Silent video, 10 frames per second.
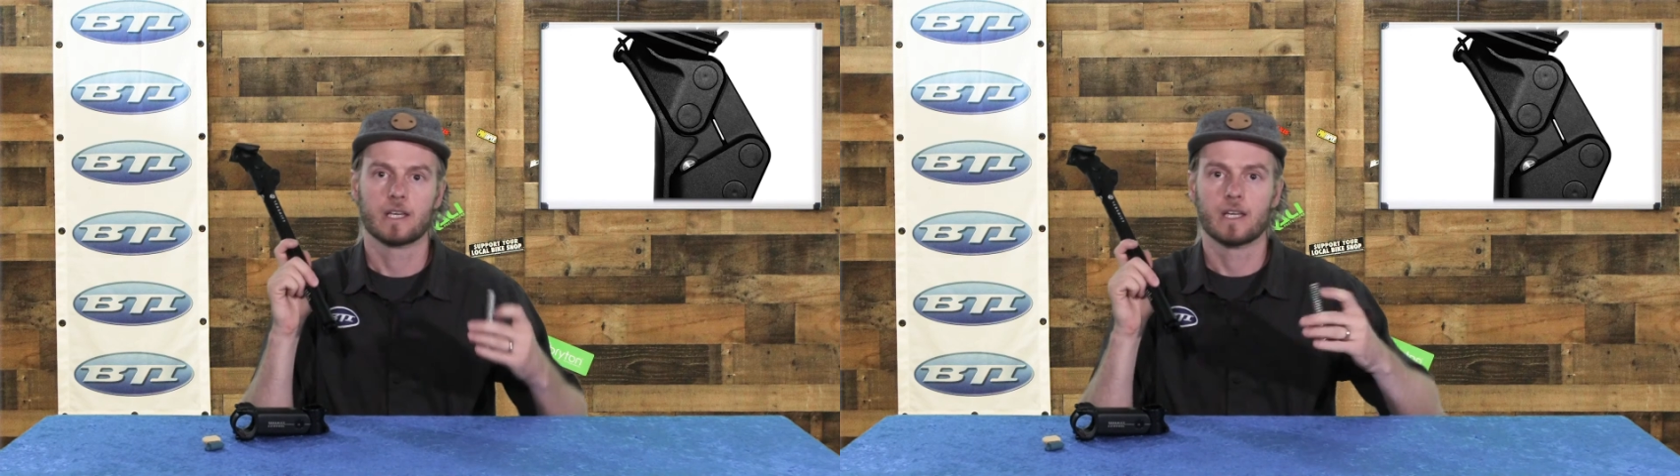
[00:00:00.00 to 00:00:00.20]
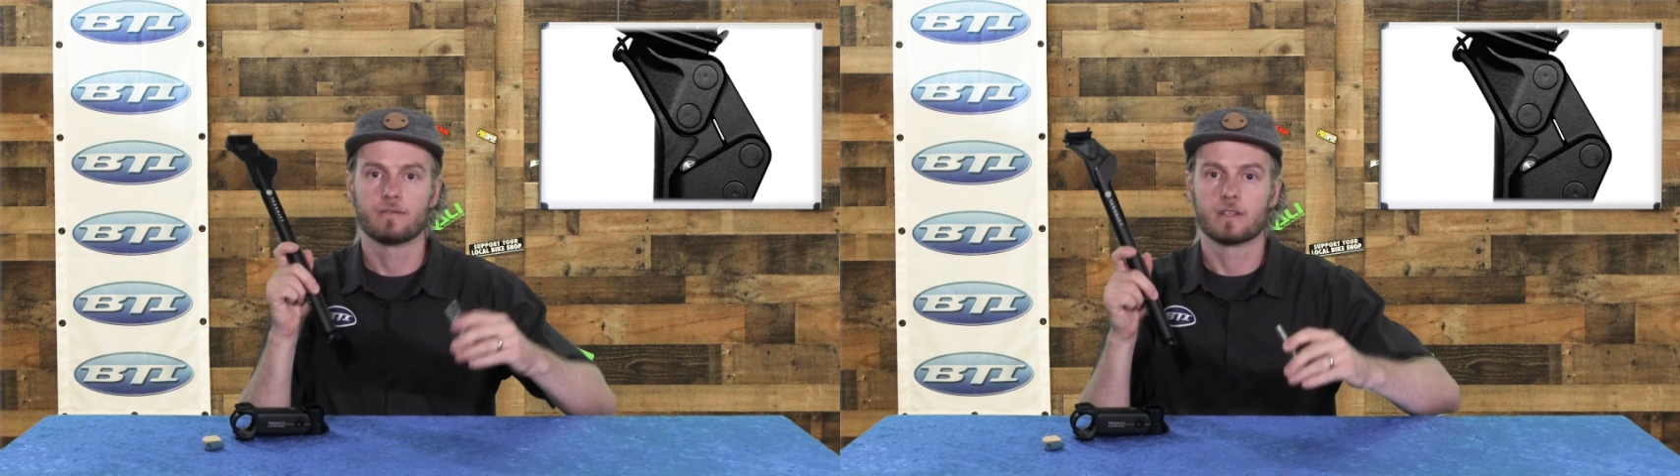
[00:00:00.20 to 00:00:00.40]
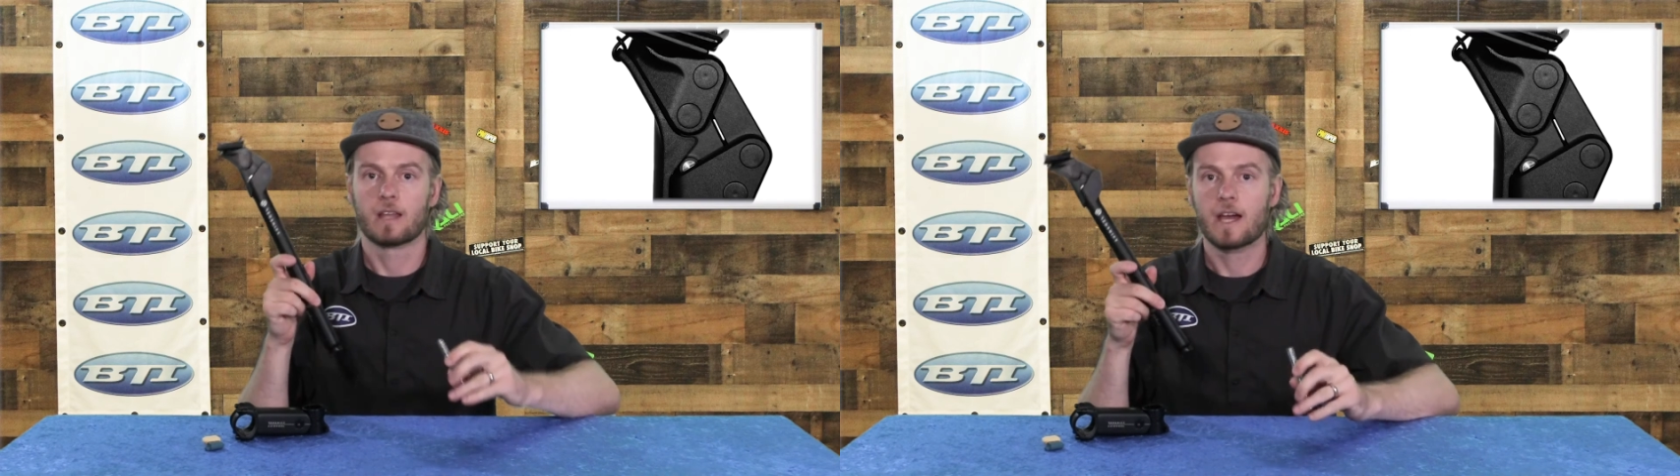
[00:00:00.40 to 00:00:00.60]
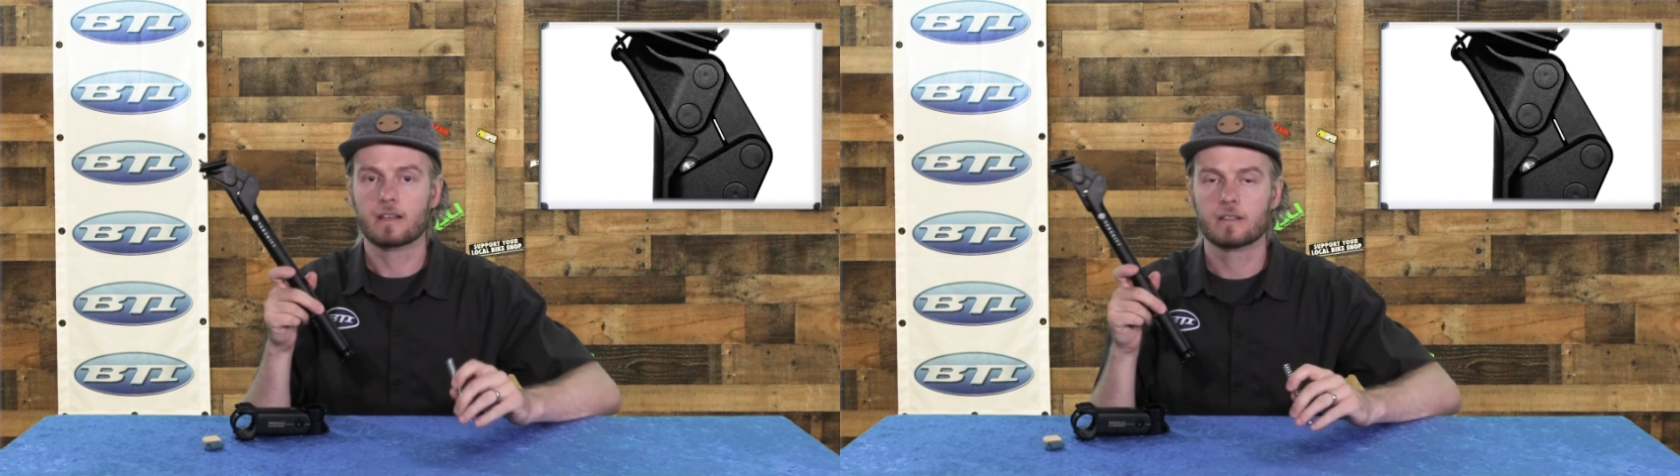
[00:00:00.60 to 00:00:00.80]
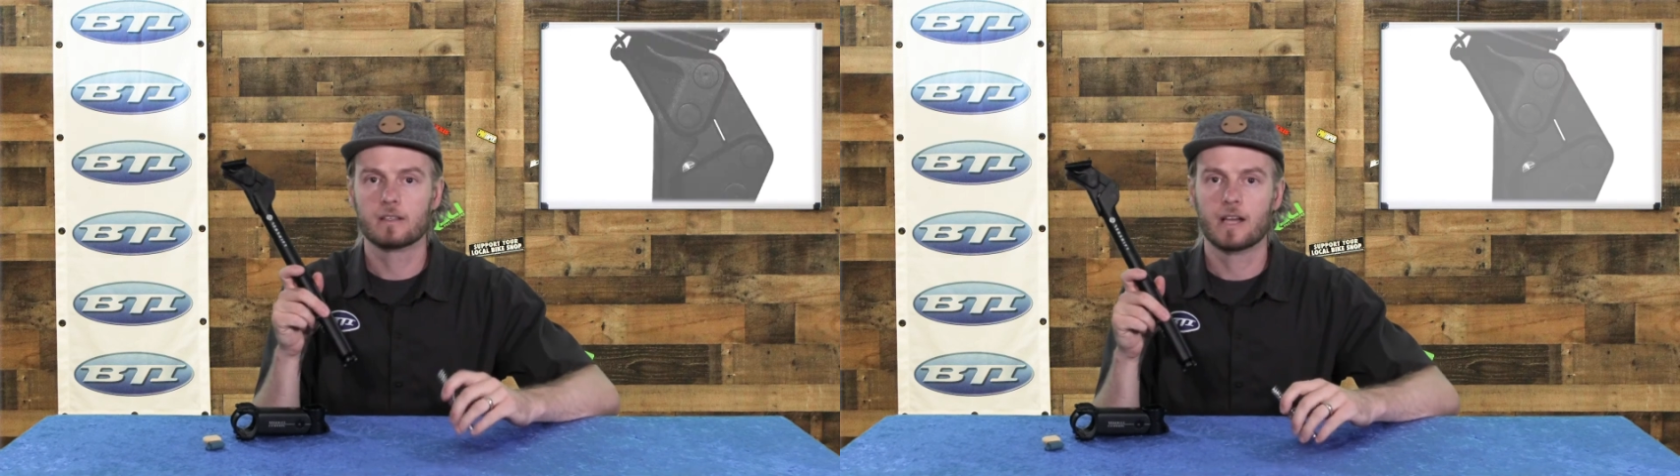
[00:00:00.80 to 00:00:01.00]
if you
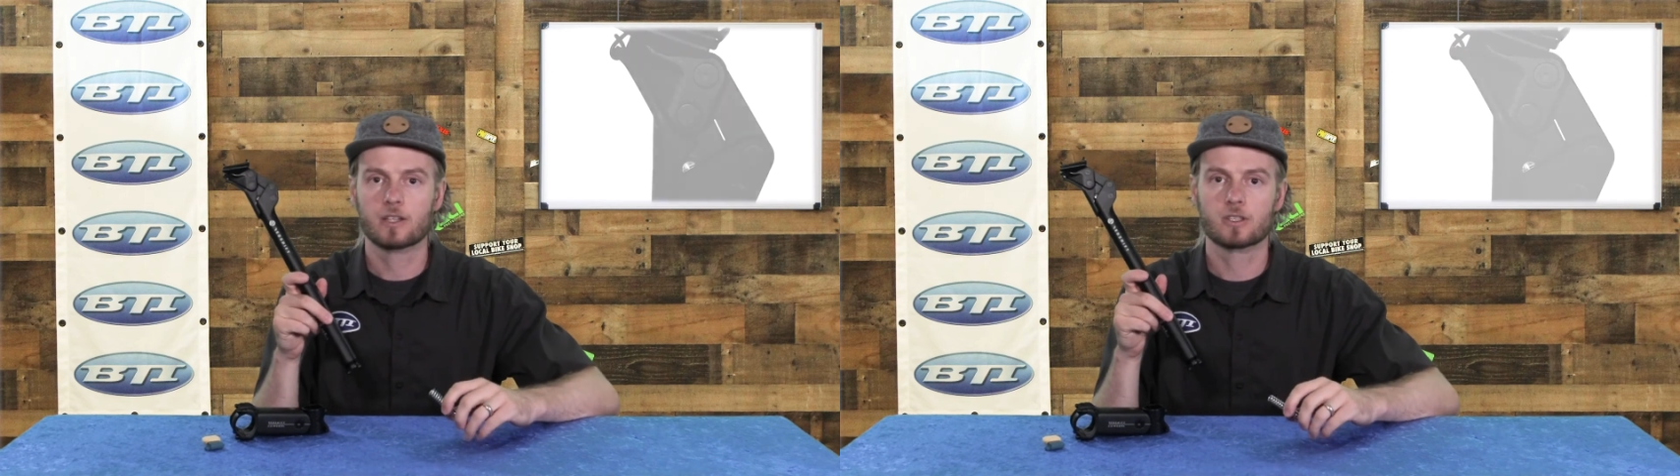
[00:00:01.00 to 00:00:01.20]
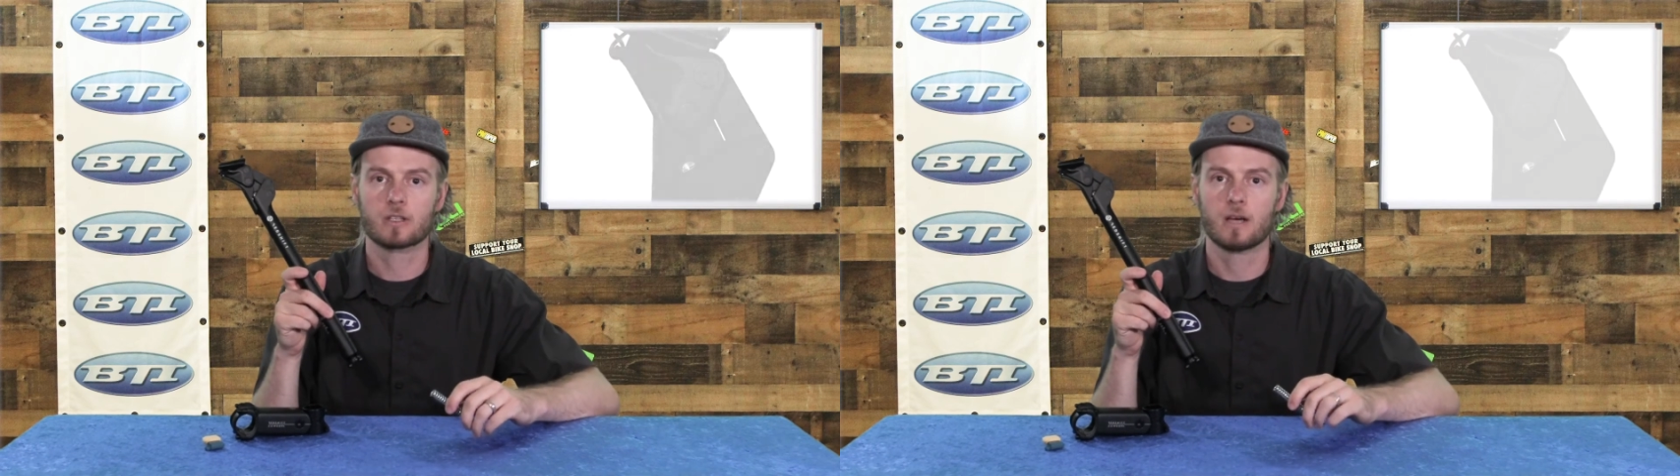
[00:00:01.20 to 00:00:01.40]
like a little extra